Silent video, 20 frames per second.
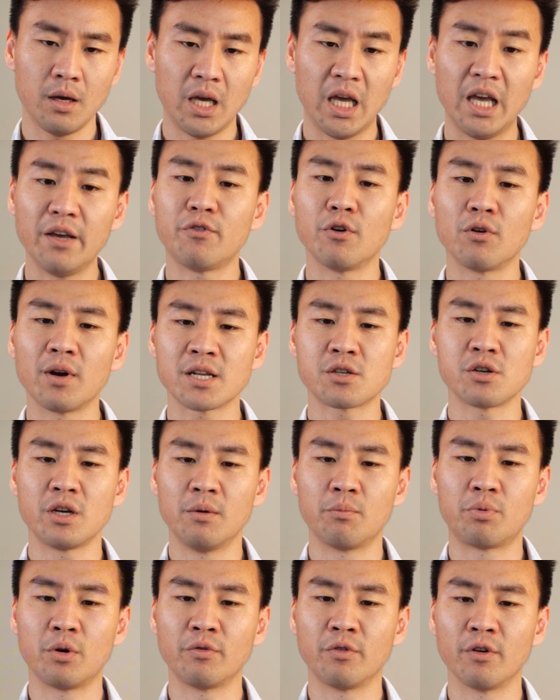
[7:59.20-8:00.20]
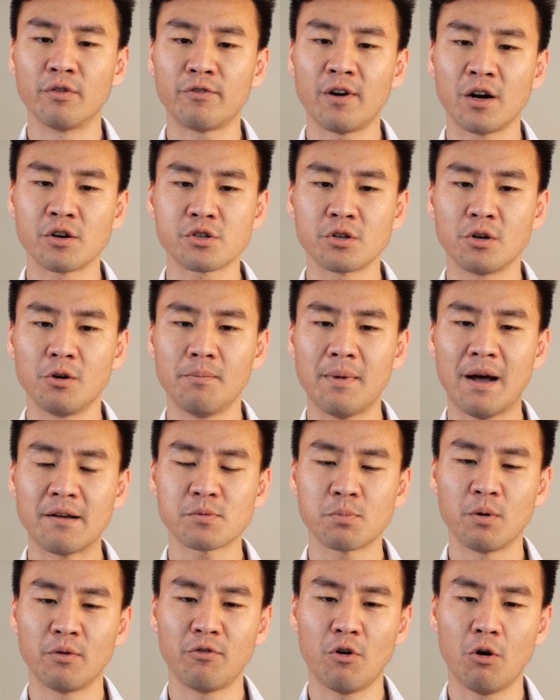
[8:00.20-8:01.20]
If you'd like to improve your functional
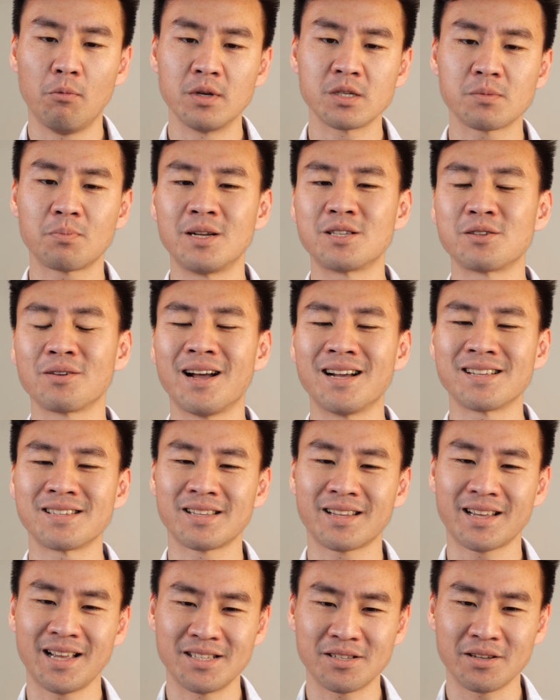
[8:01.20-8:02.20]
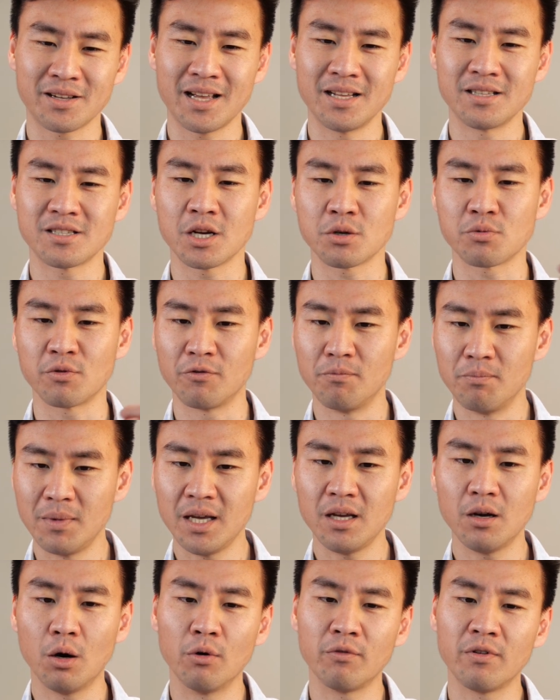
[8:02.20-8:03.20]
maths performance, please don't hesitate to get in touch with
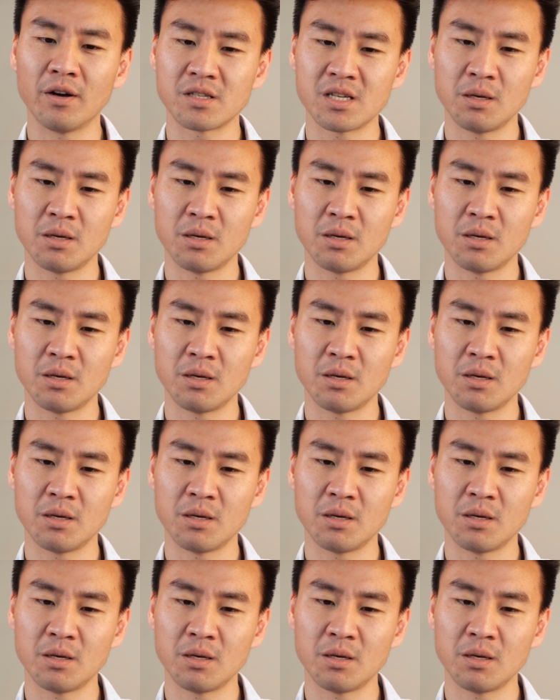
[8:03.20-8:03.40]
me or with our